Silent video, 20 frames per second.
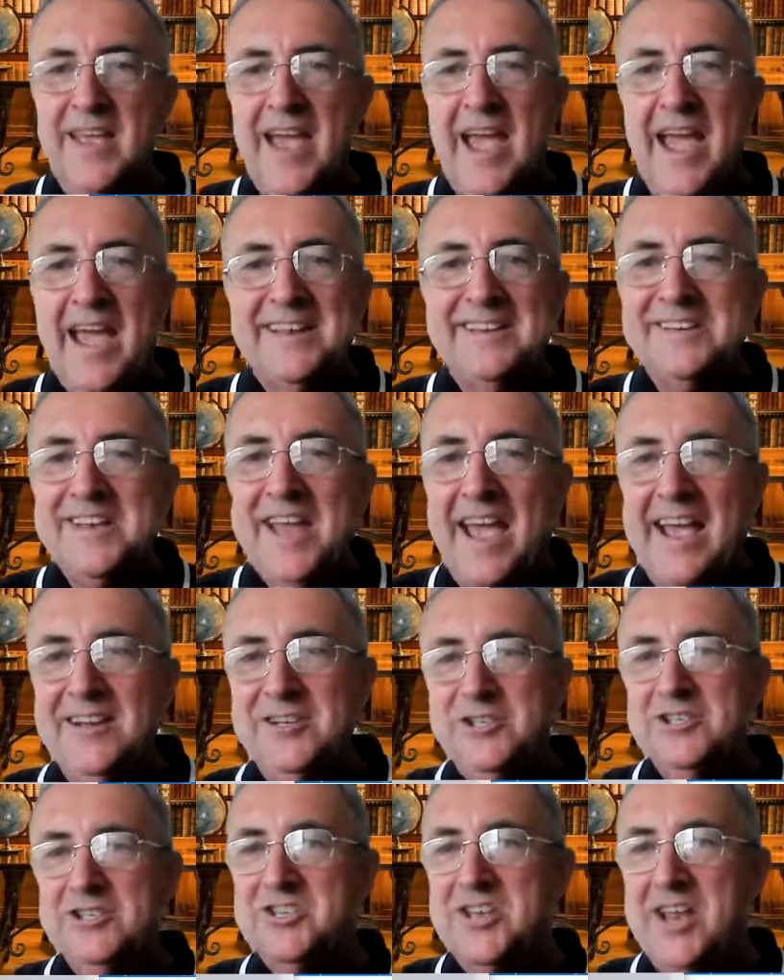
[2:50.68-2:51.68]
And
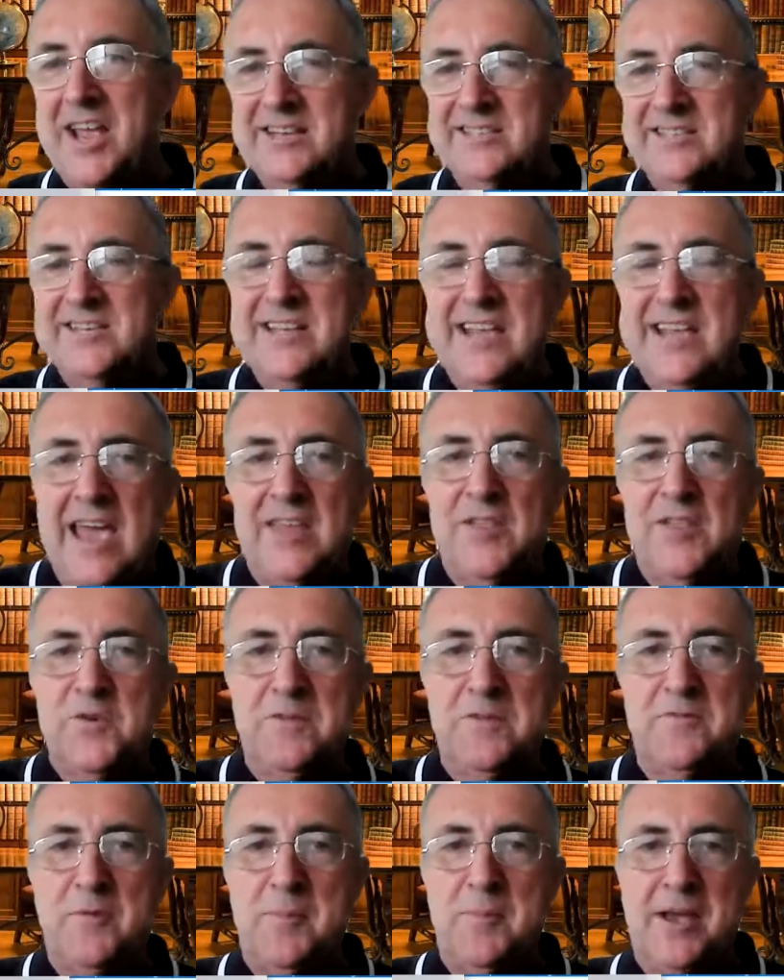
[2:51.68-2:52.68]
as you start to gather
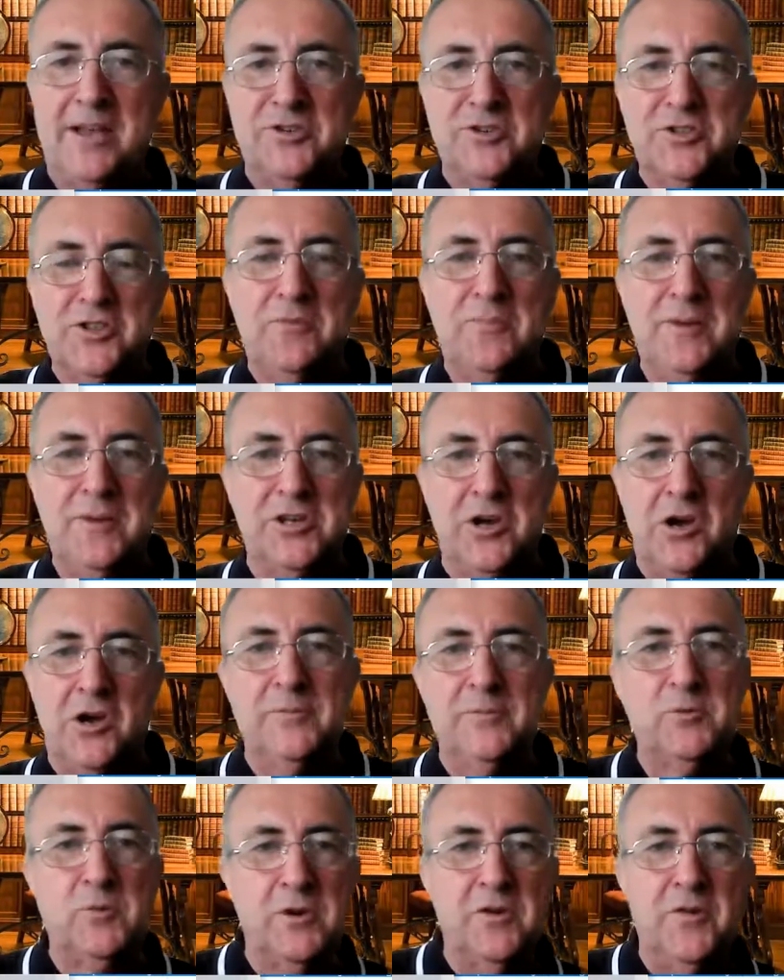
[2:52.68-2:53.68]
information, there'll be
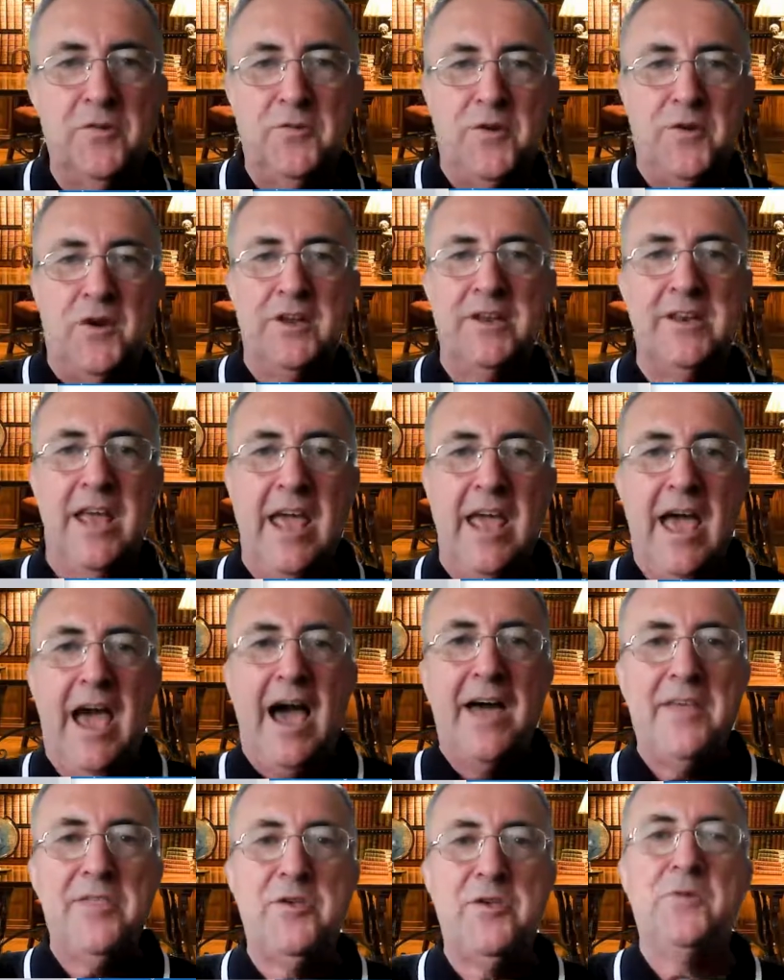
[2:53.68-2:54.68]
times when you'll find
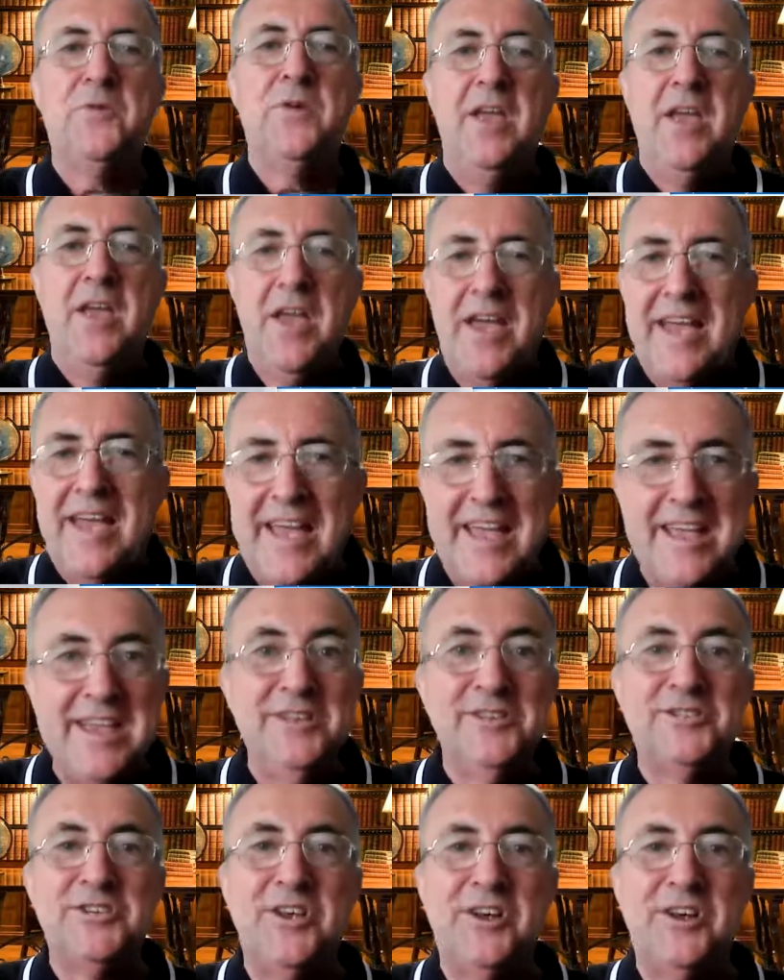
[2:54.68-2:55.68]
other
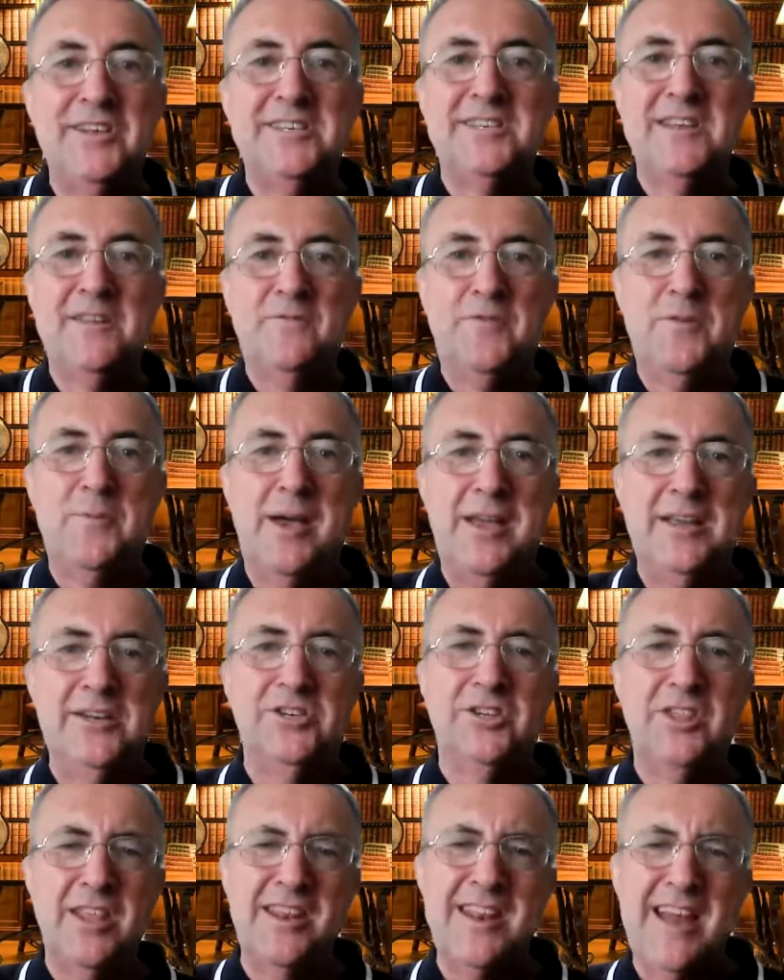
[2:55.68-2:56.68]
insights and
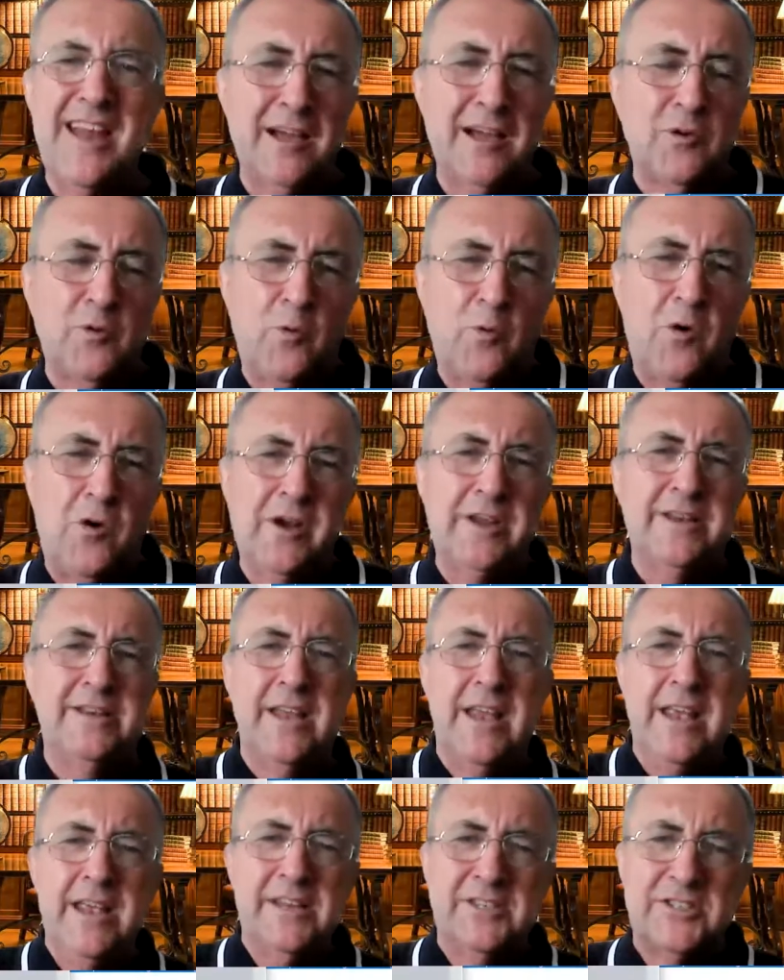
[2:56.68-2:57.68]
information that aren't quite
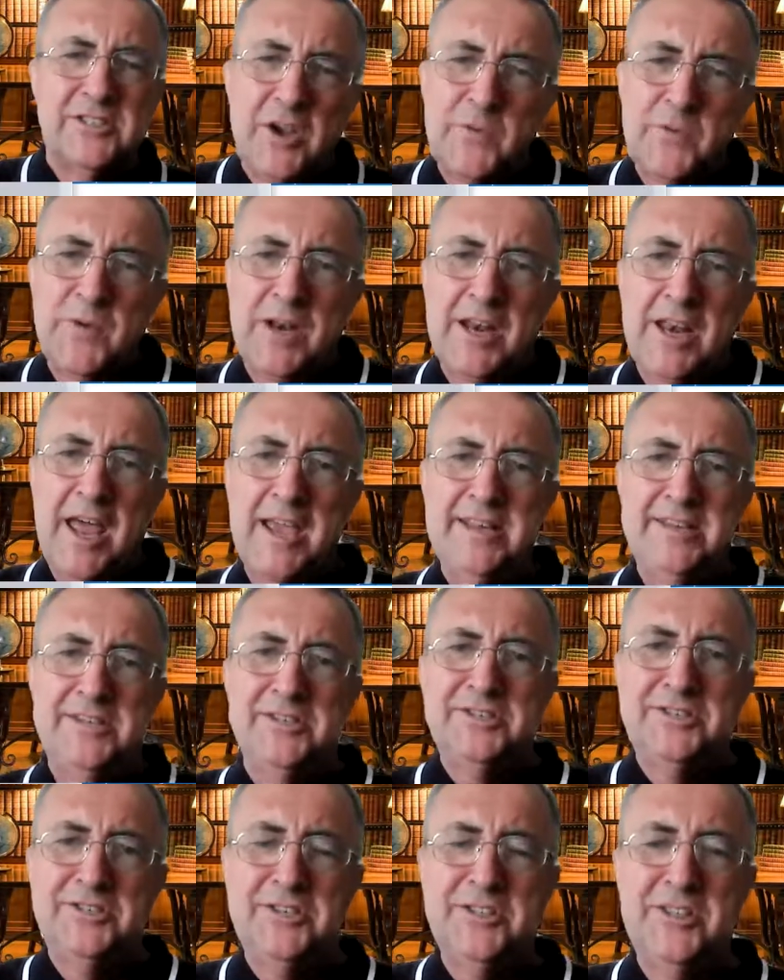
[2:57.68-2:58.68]
so
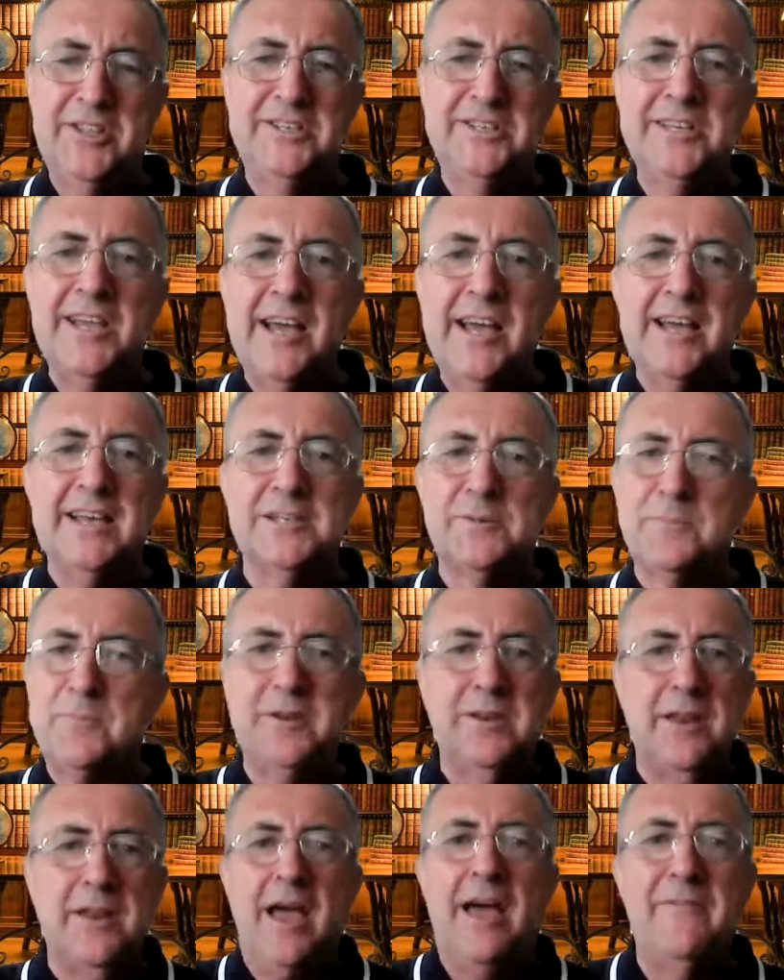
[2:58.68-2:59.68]
related to the task,
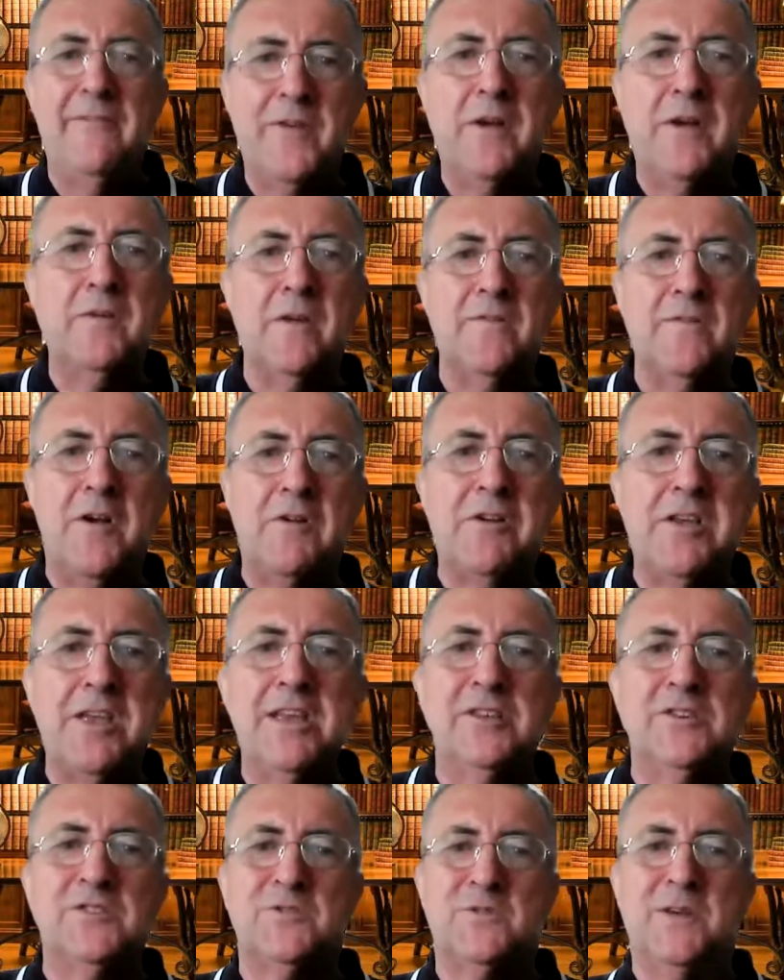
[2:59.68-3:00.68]
but are very, very
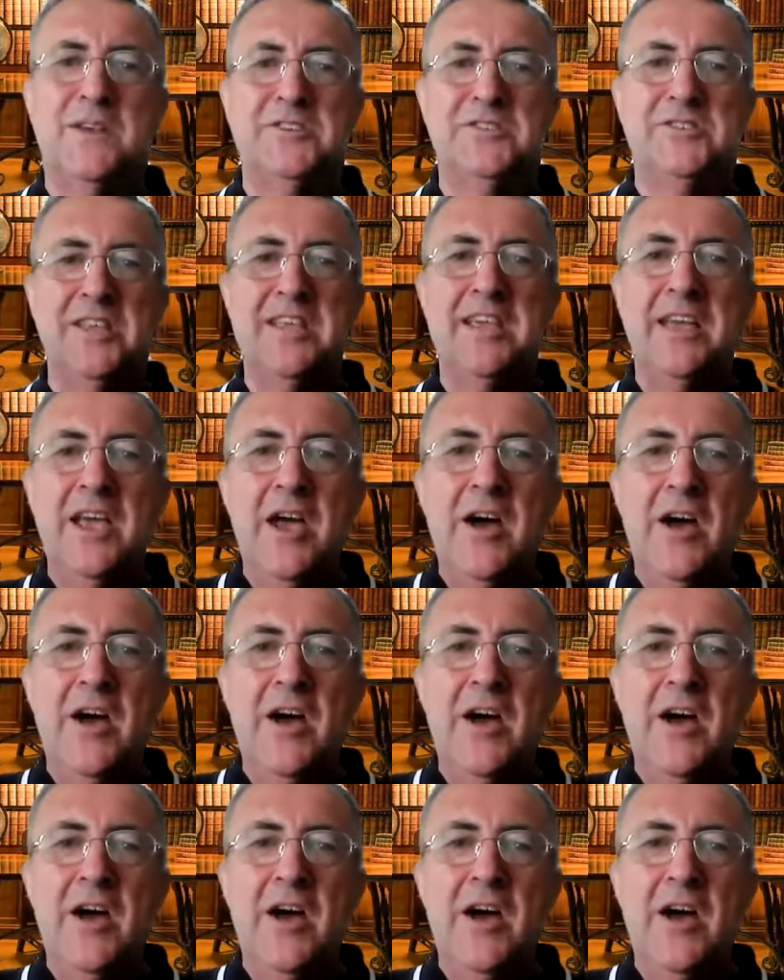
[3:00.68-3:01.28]
interesting.